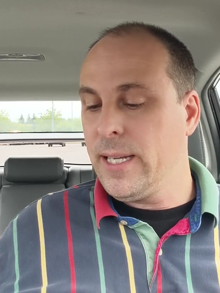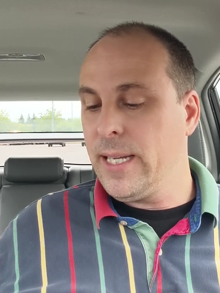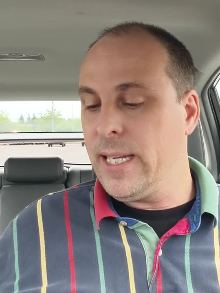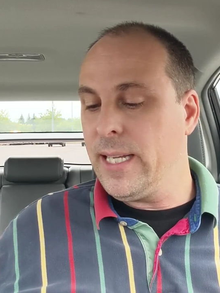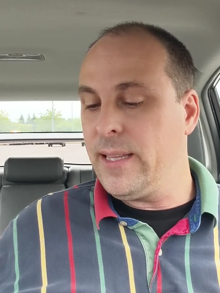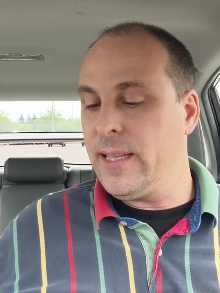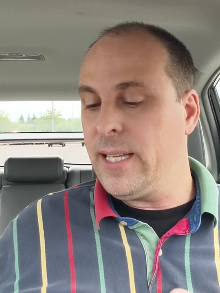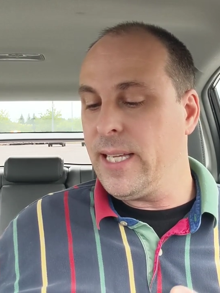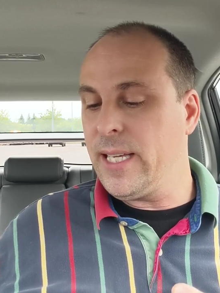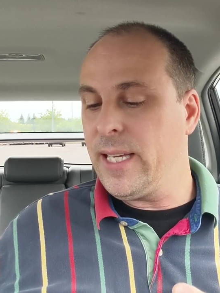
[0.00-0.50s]

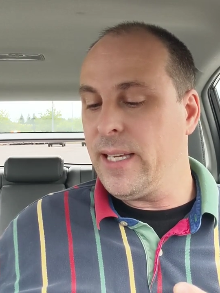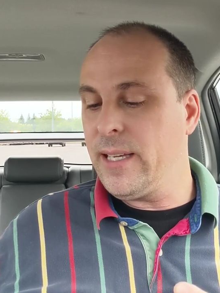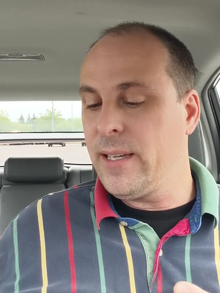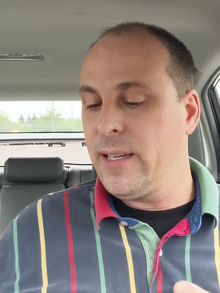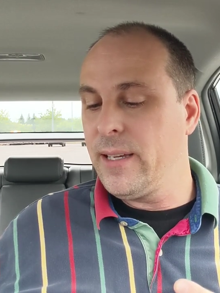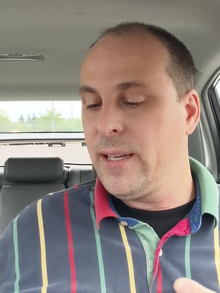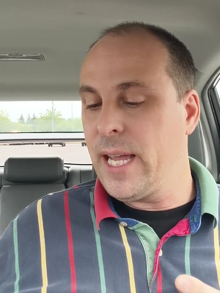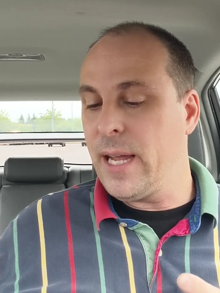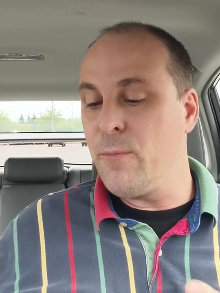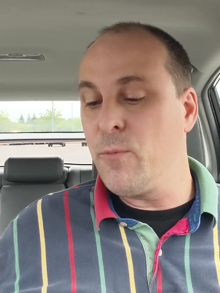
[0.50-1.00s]
in the
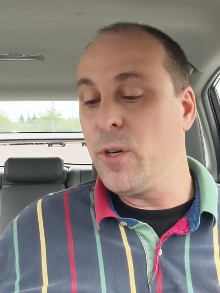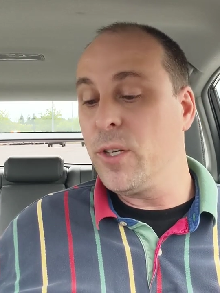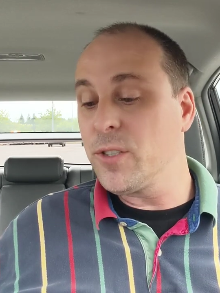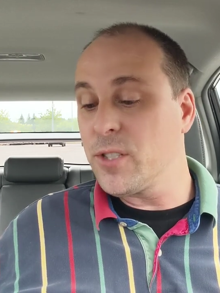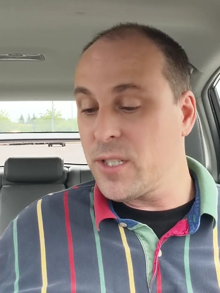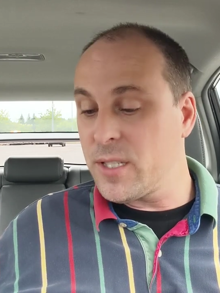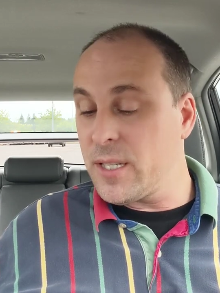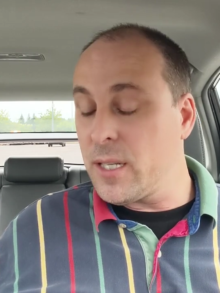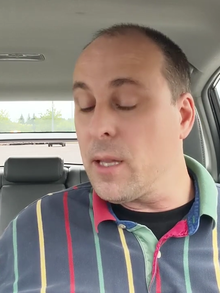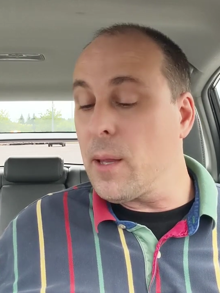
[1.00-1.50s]

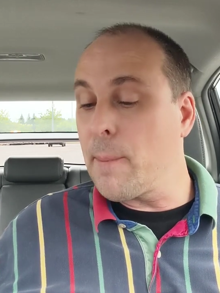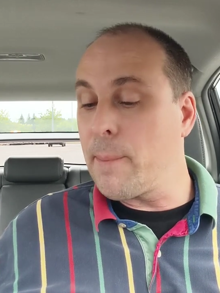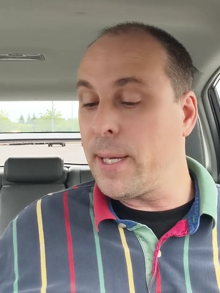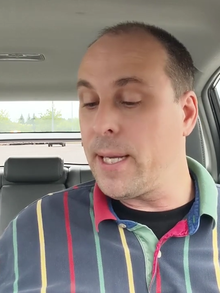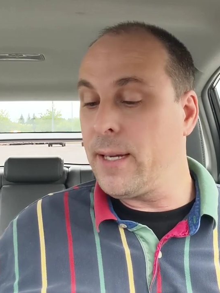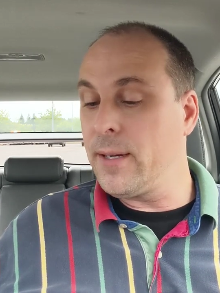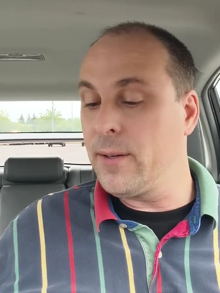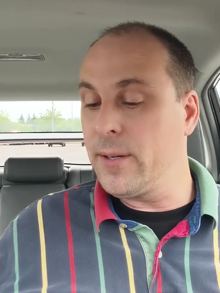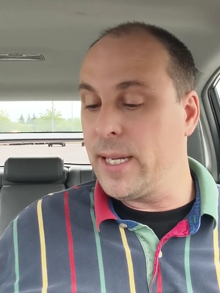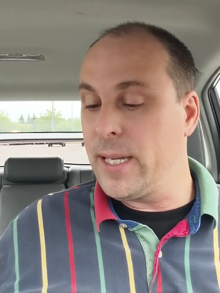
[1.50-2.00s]

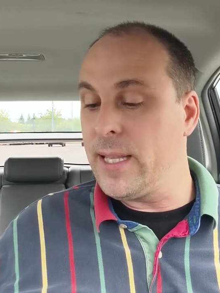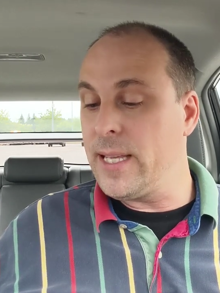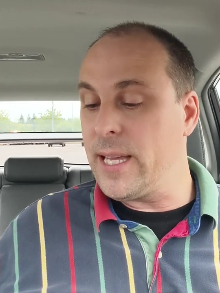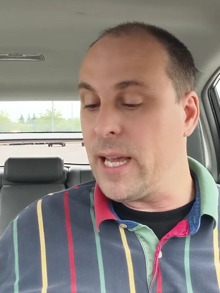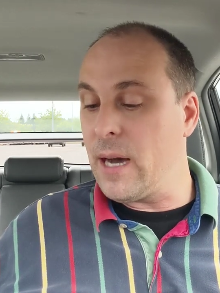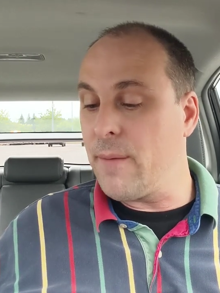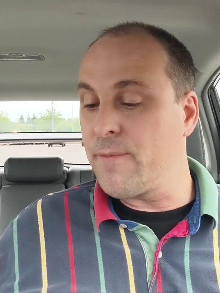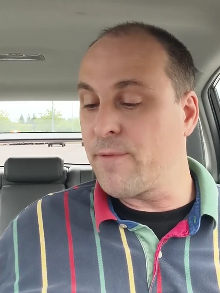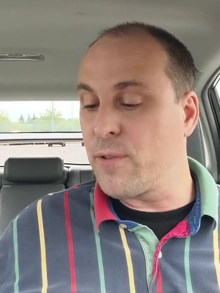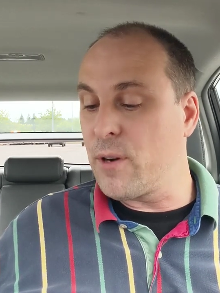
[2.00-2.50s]

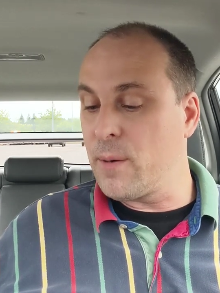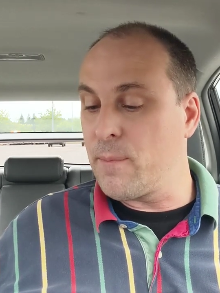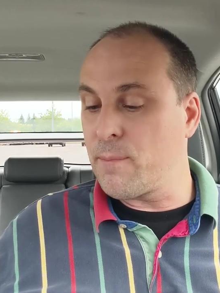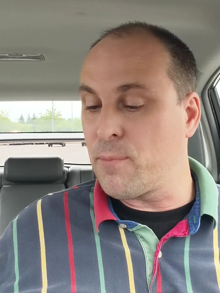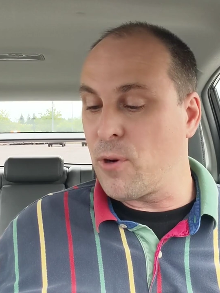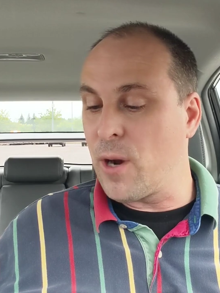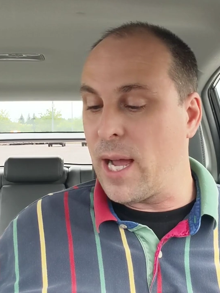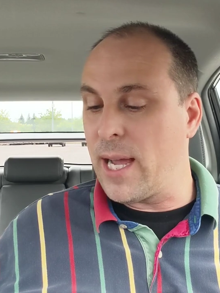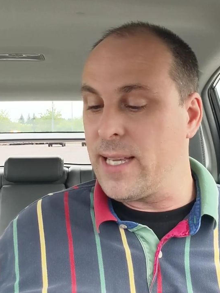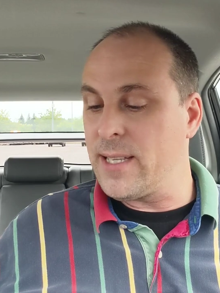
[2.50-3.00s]
upfront
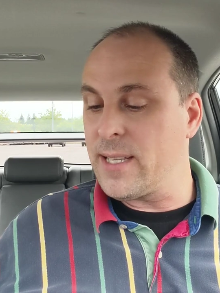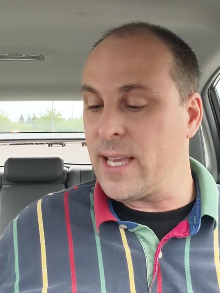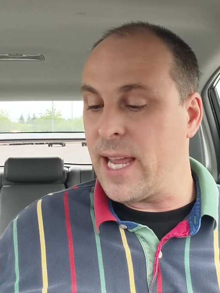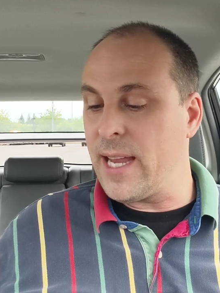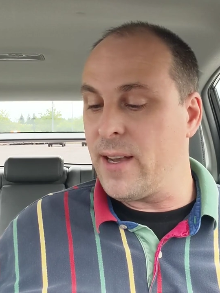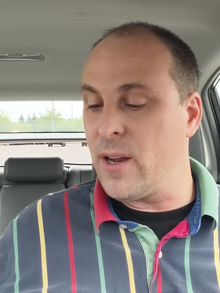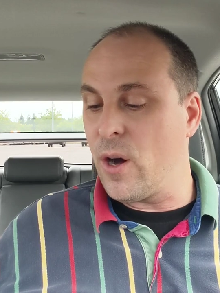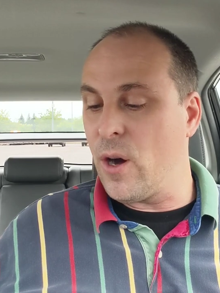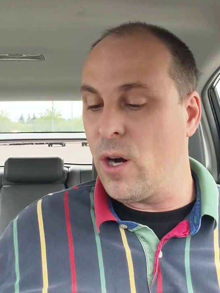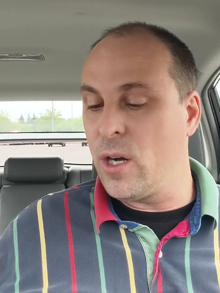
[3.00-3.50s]
price
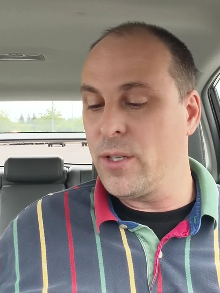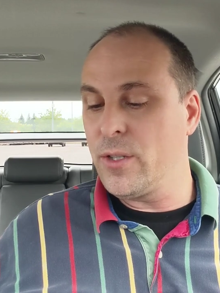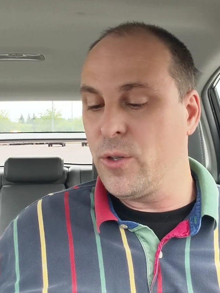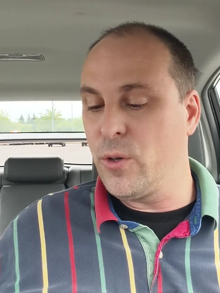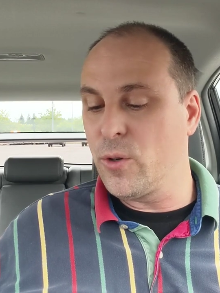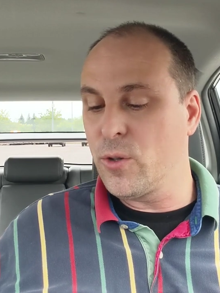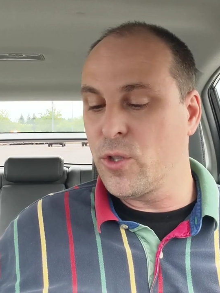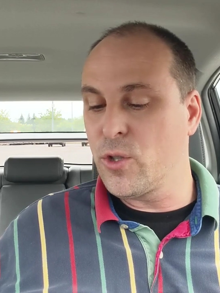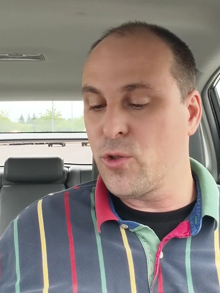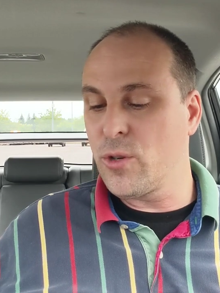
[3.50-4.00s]
and on
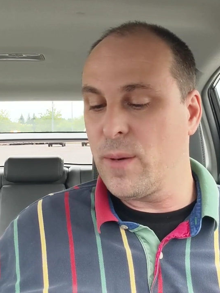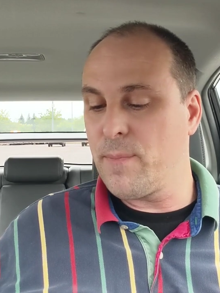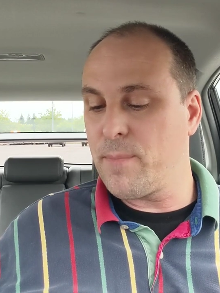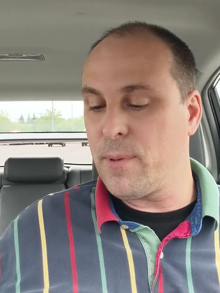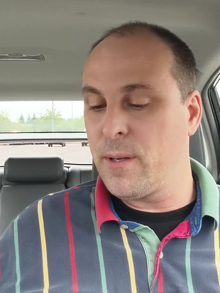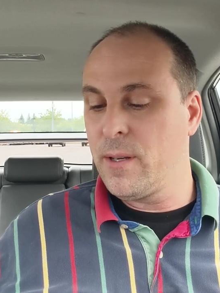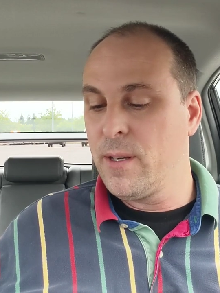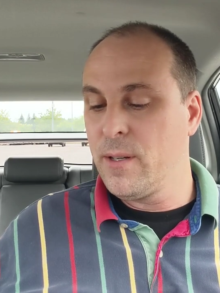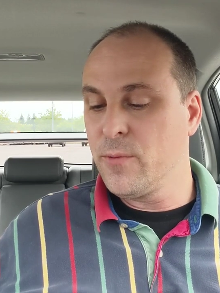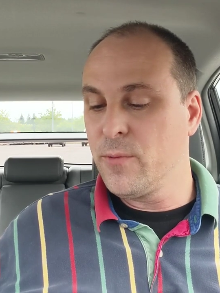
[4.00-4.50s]
your trip